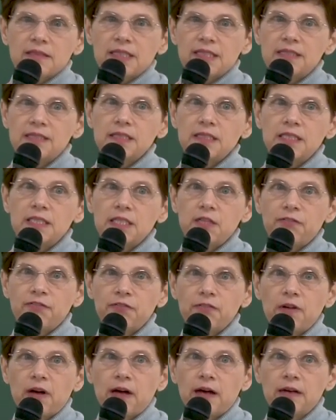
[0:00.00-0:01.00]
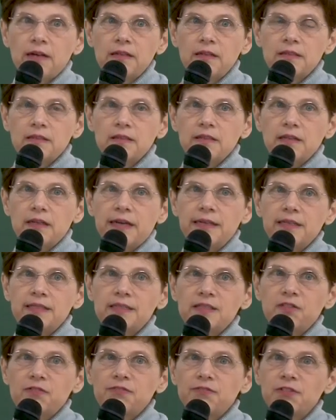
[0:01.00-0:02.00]
it's a diphthong and it's
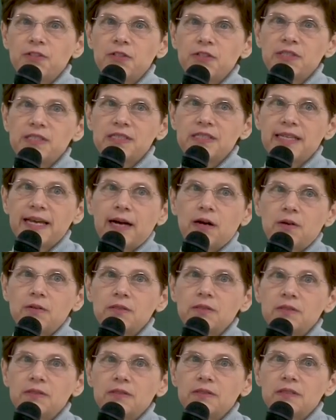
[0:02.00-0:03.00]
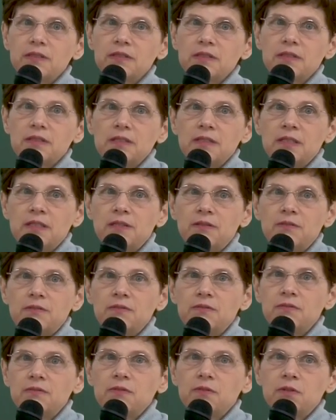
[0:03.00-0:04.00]
the first sound
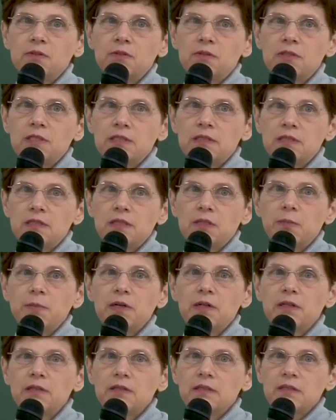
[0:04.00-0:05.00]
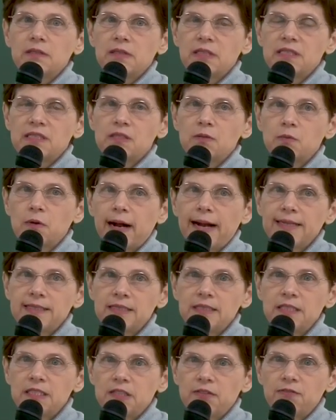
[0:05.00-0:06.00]
in the syllable. It's a
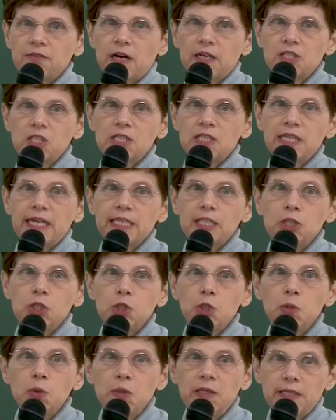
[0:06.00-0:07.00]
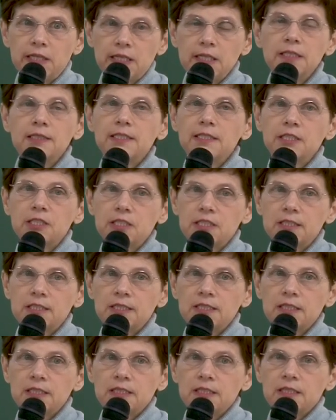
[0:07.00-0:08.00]
rising diphthong, just like you in English.
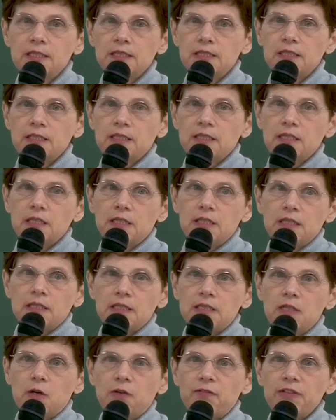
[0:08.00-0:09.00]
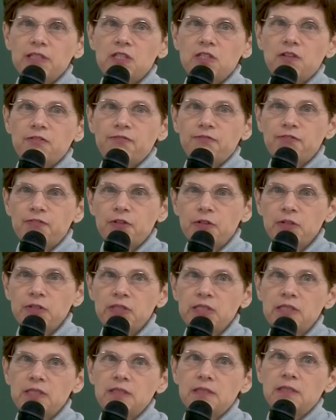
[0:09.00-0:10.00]
So if it's the
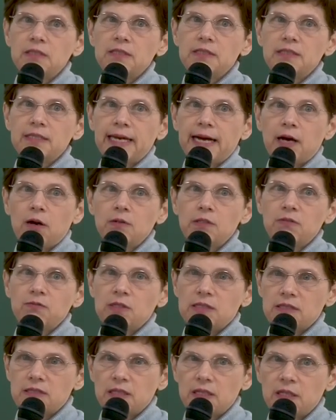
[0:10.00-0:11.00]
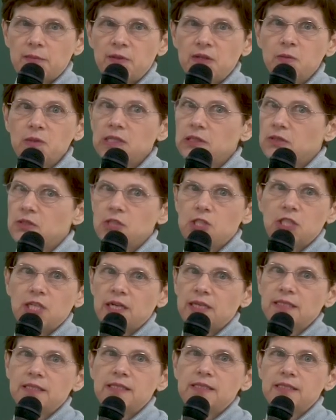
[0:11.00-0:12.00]
first sound of the syllable, we use
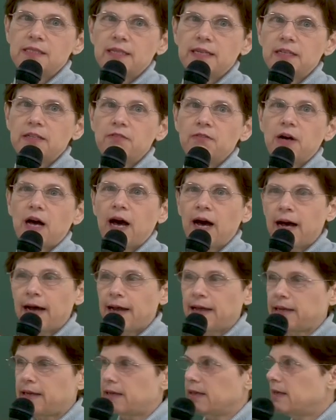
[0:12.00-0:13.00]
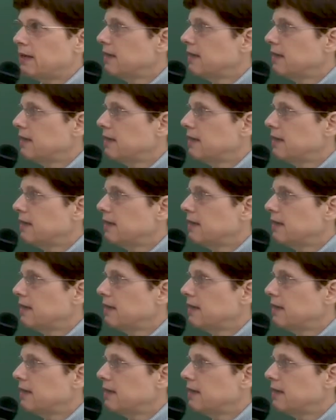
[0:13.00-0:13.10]
J instead of I.